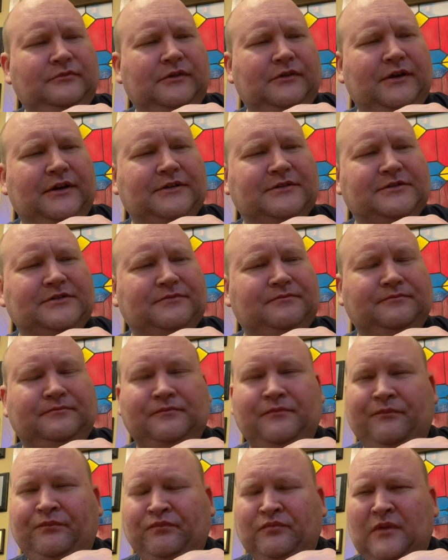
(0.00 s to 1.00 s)
it's
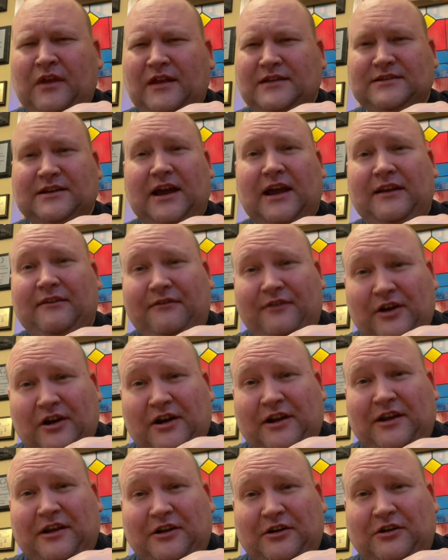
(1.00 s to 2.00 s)
got a
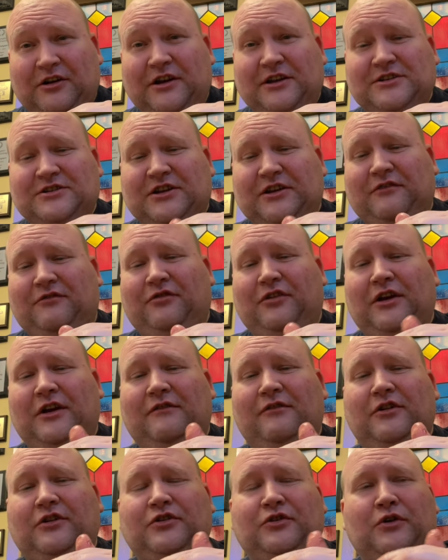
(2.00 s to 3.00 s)
very interesting
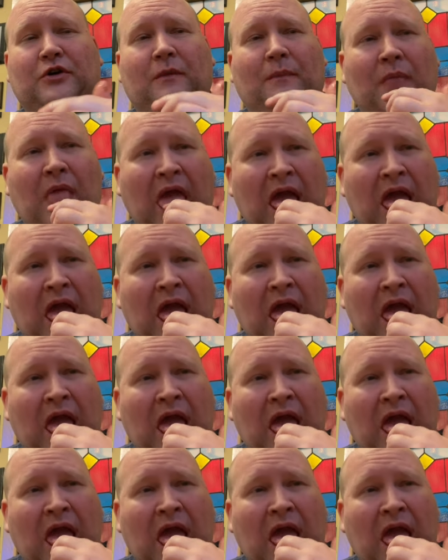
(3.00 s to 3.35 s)
flavor to it.